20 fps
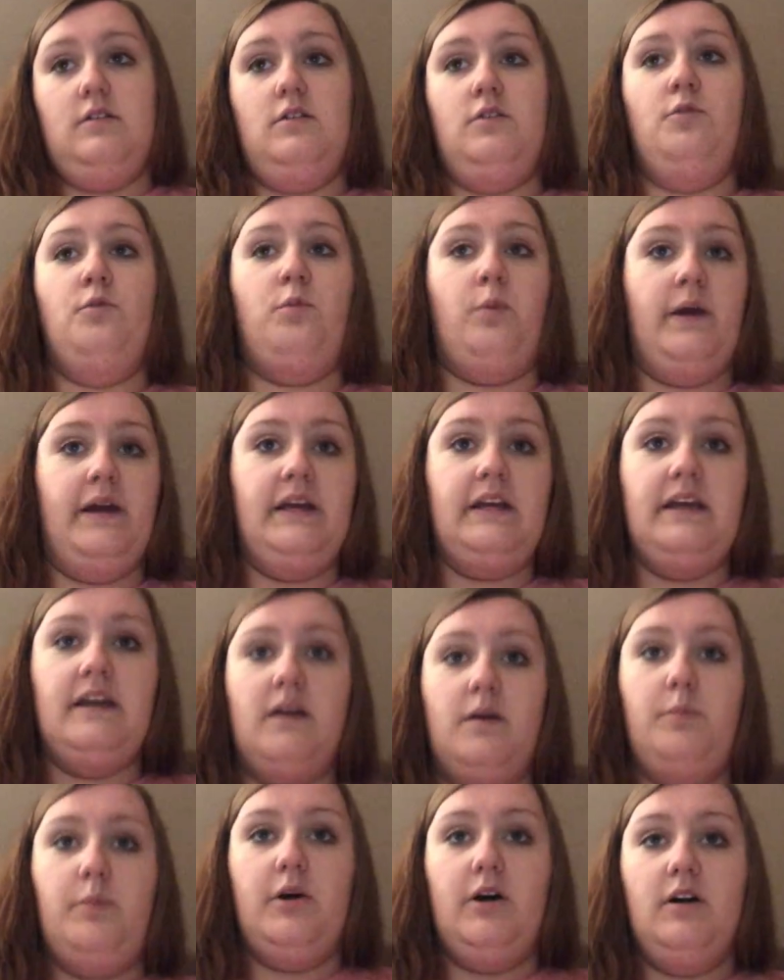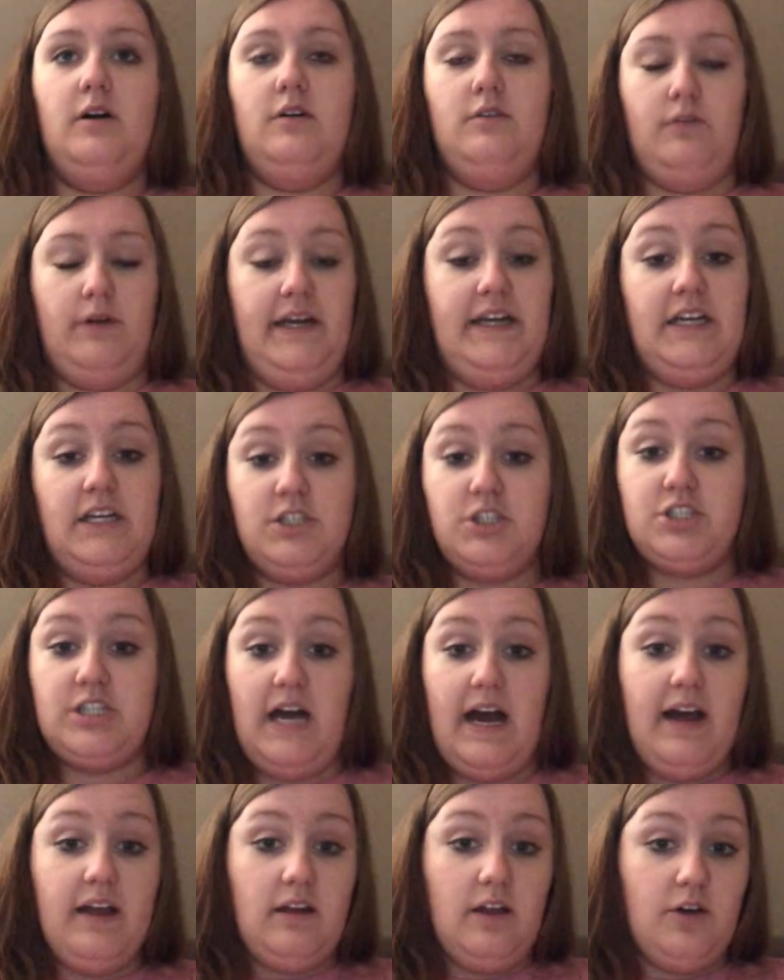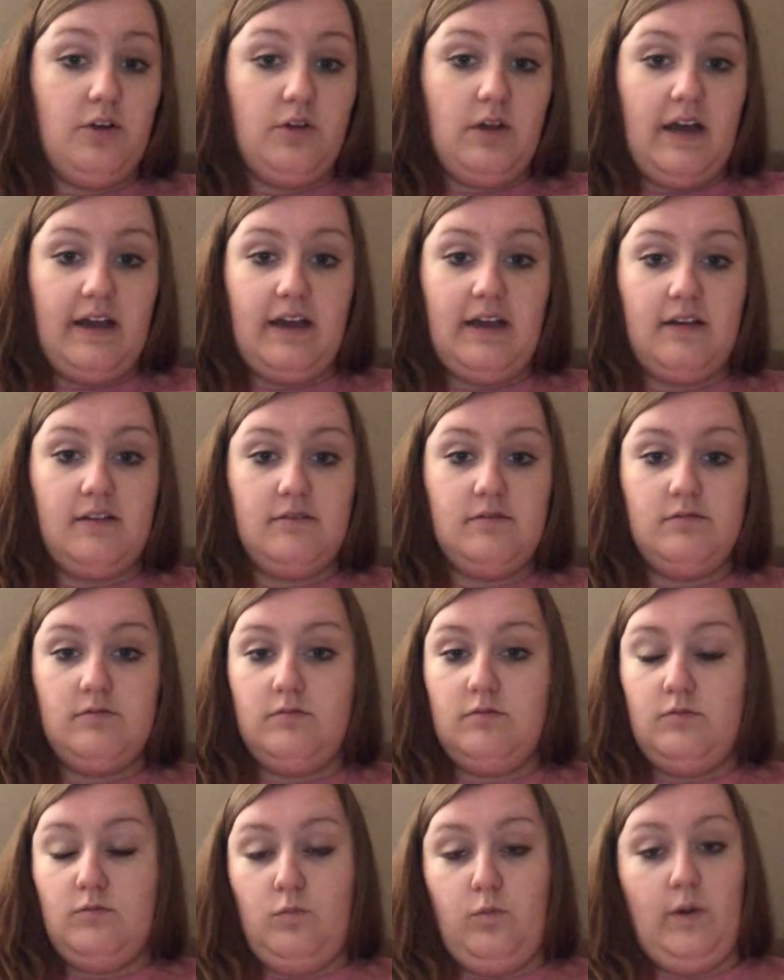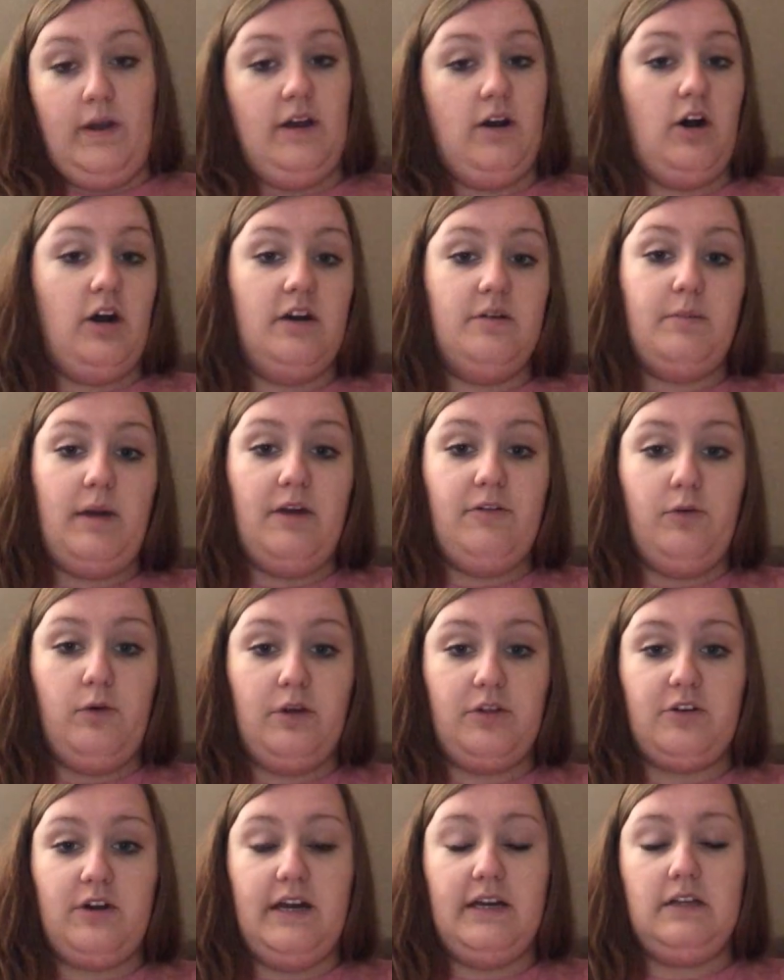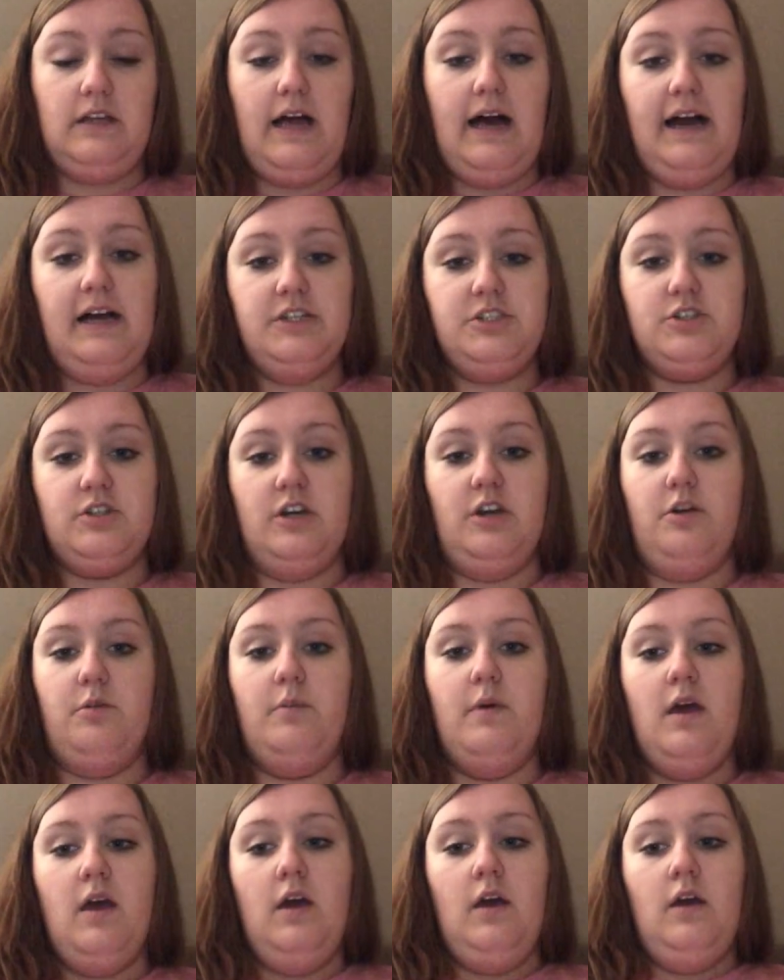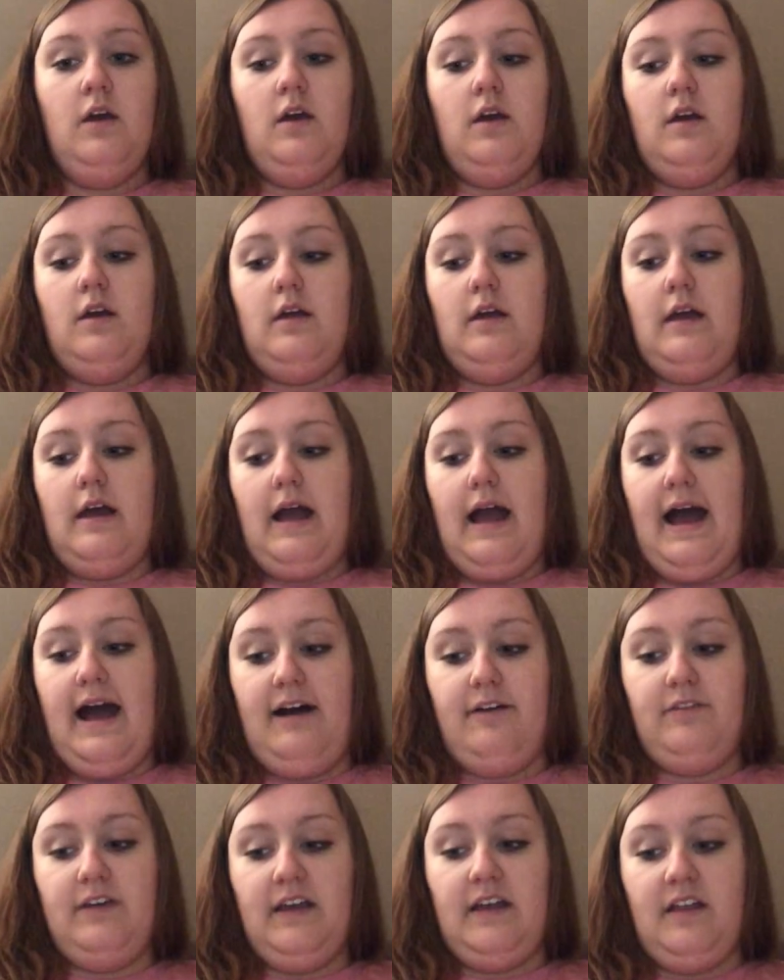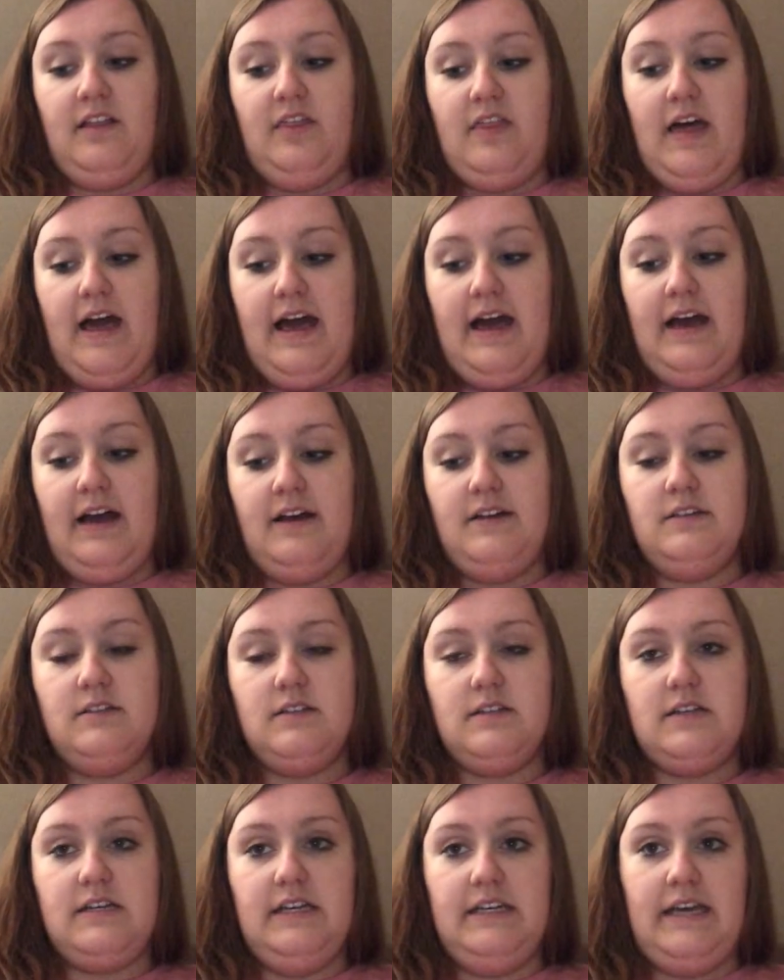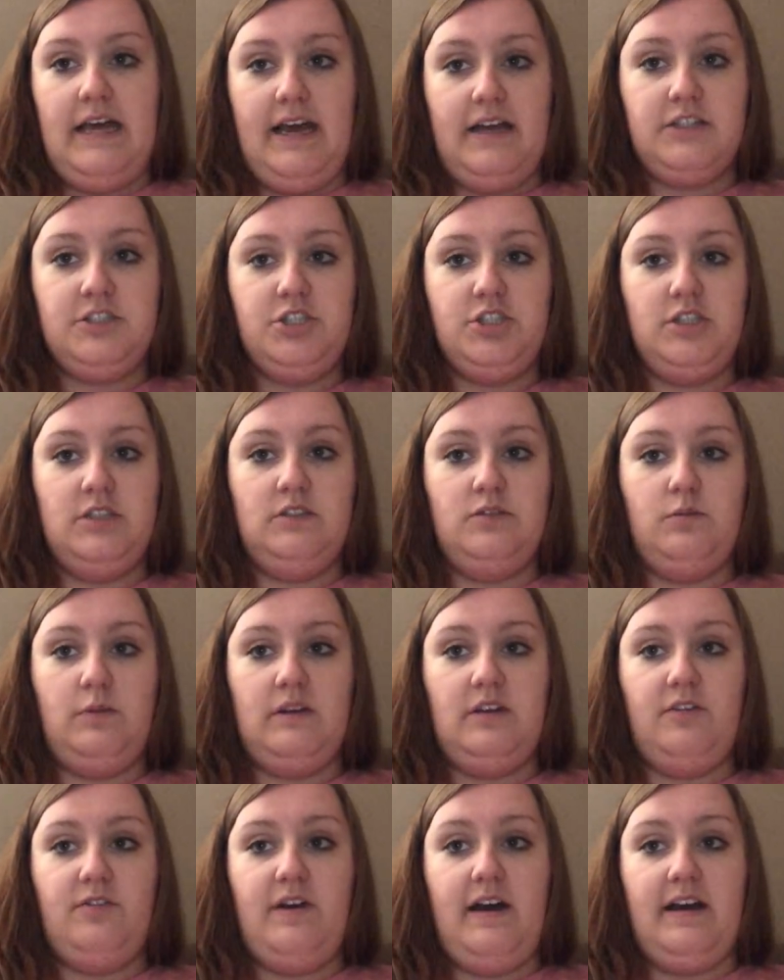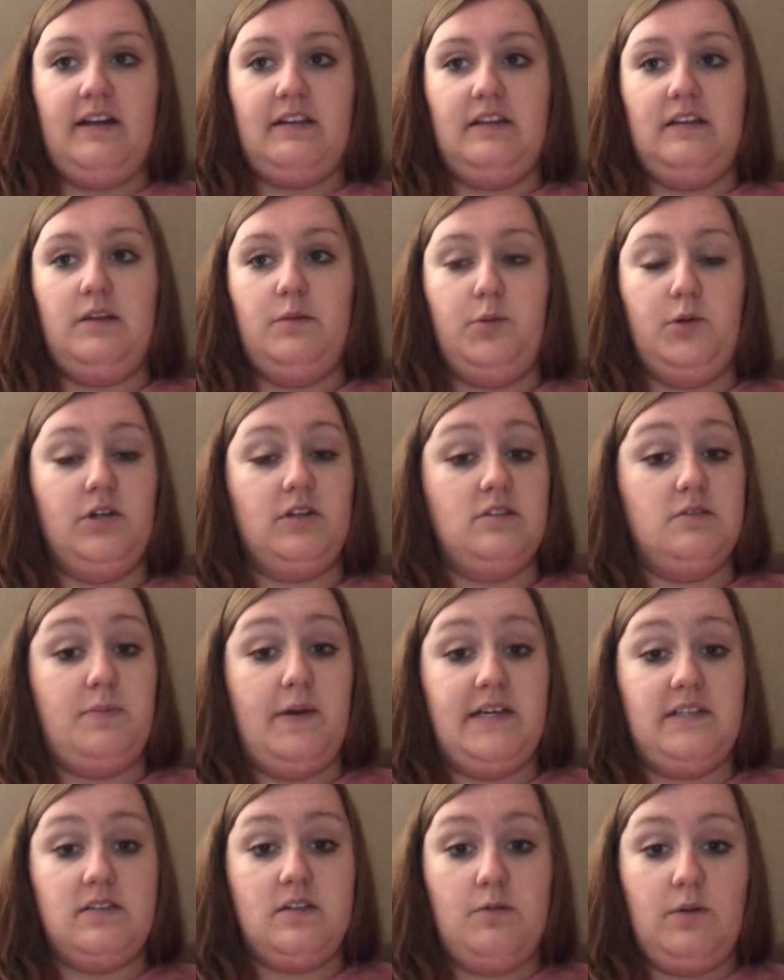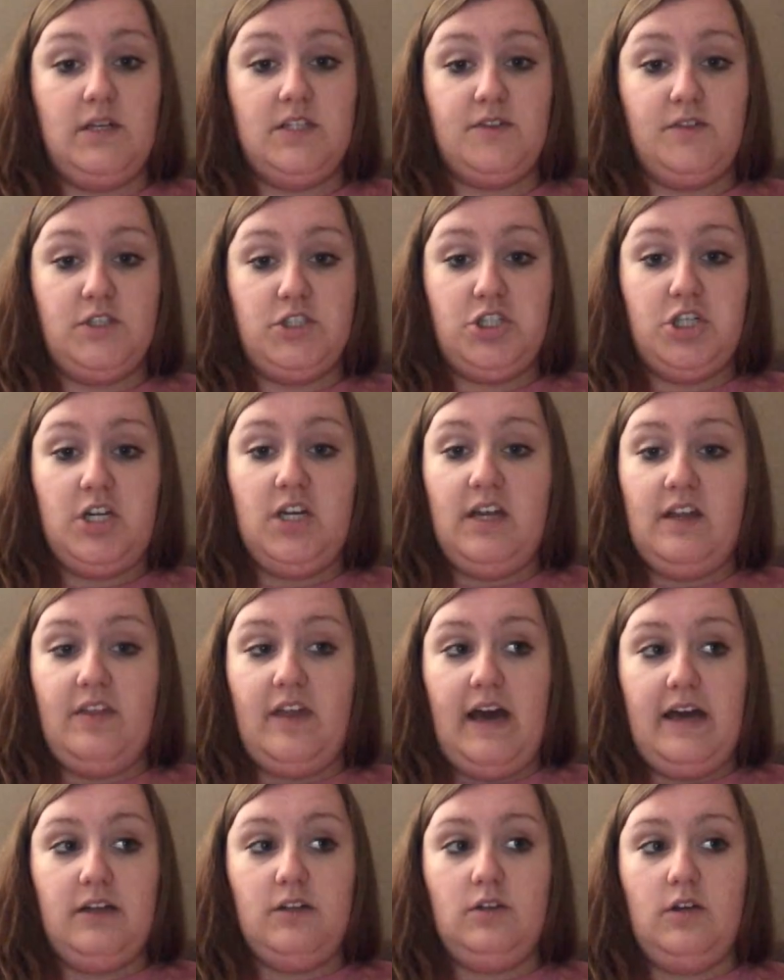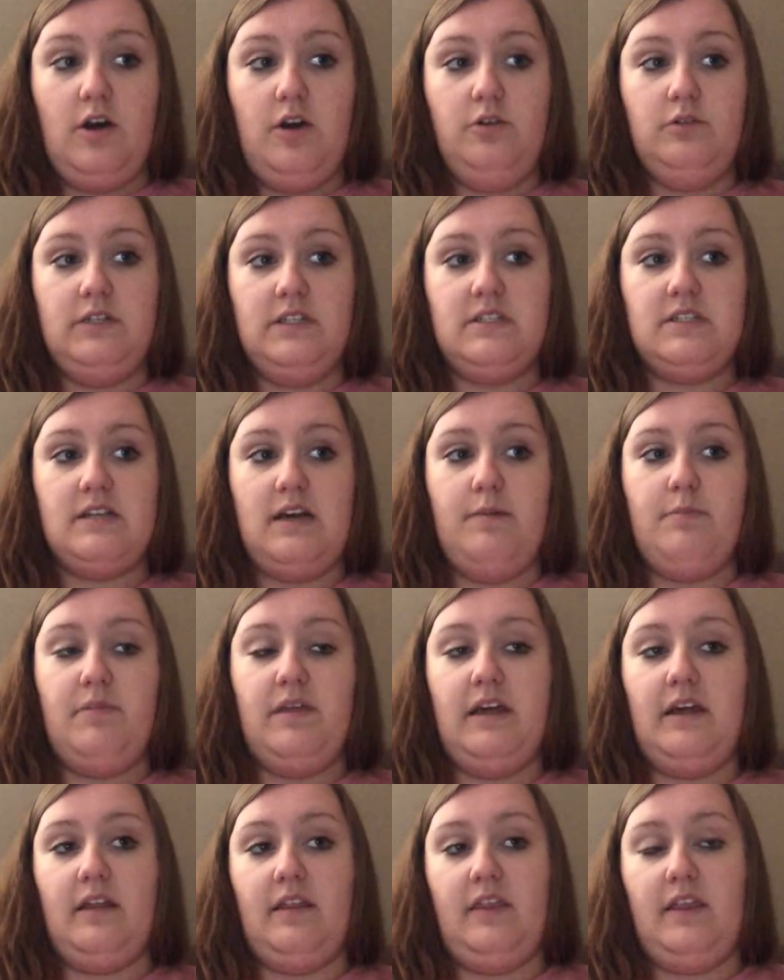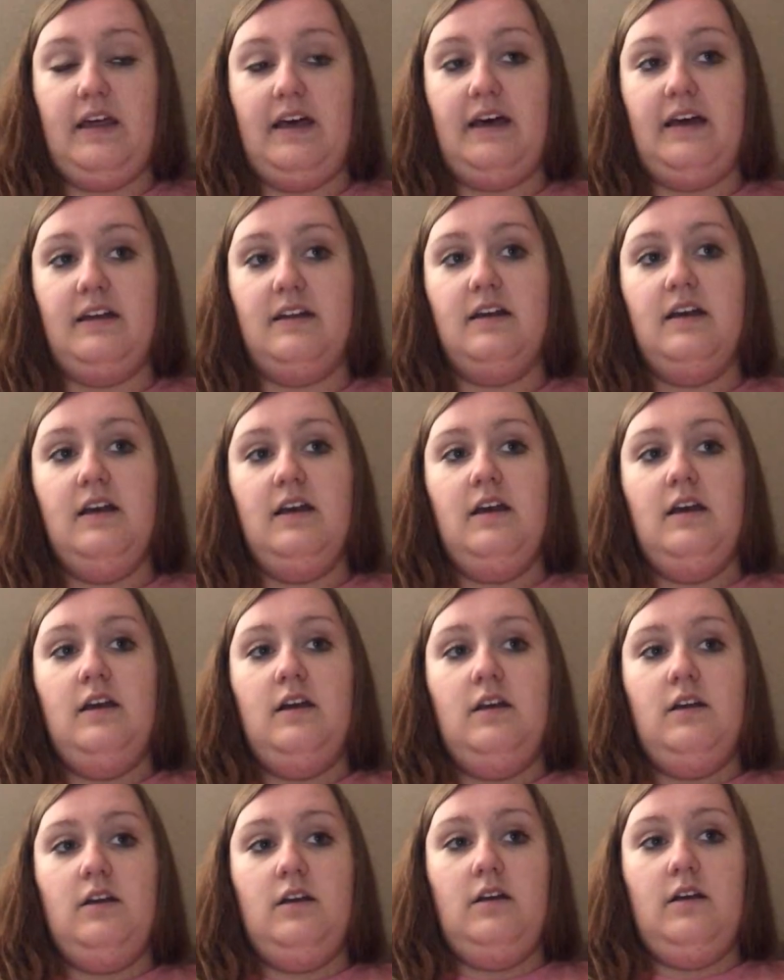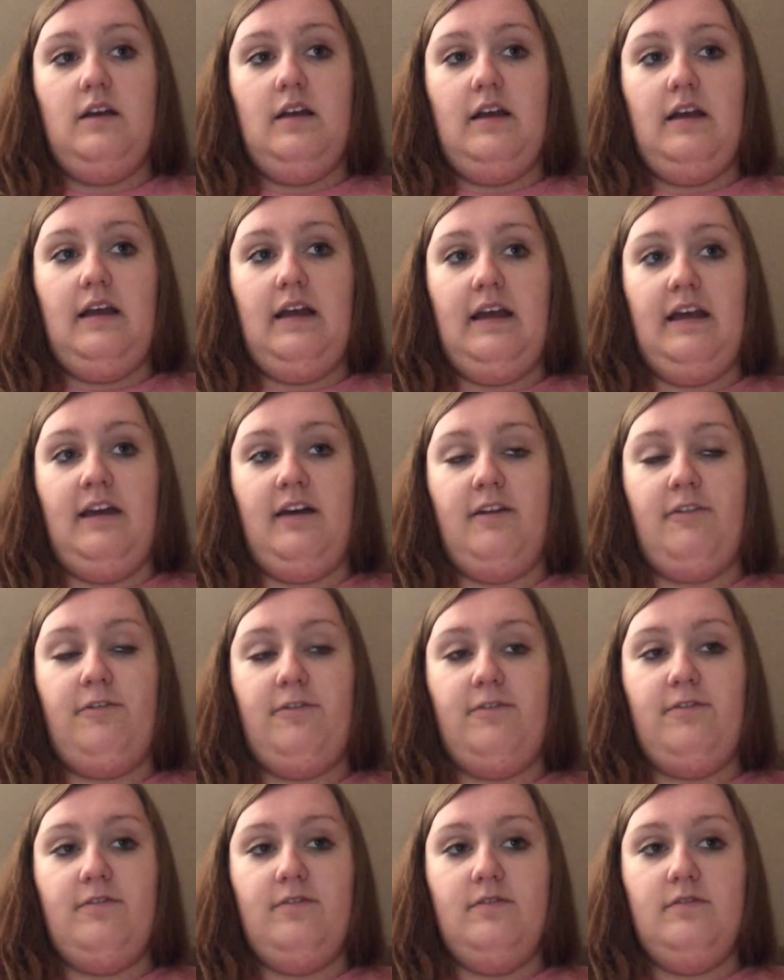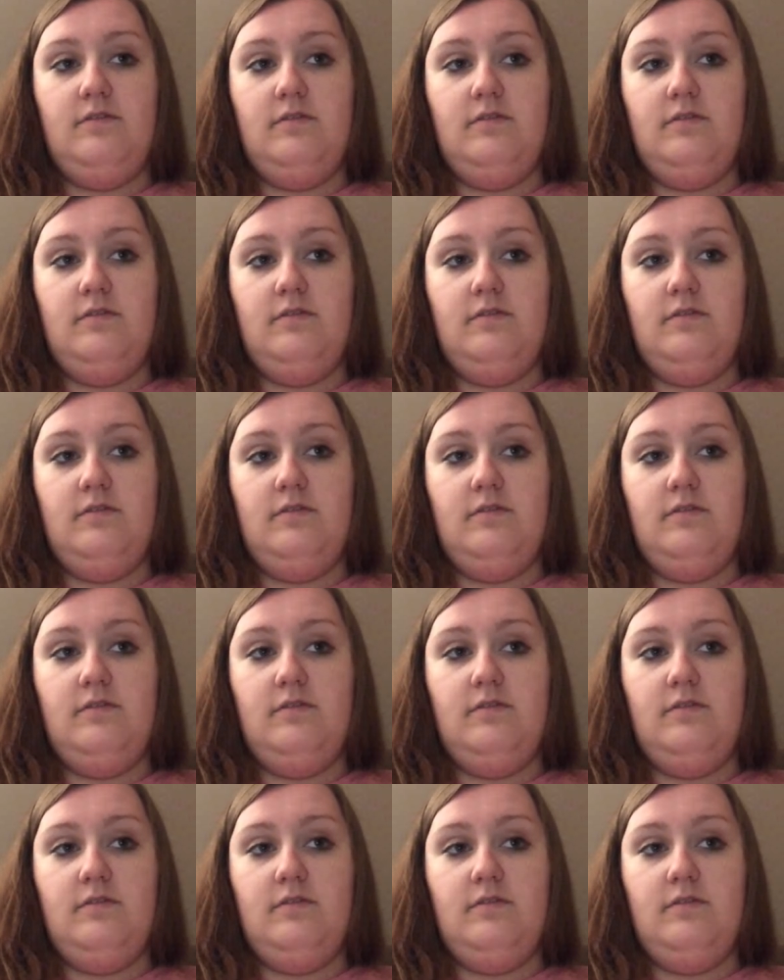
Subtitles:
Reading a book, reading Shiloh like we are in my 4th grade classroom, having that connection with the fact that the book is based in West Virginia, that alone is something that, if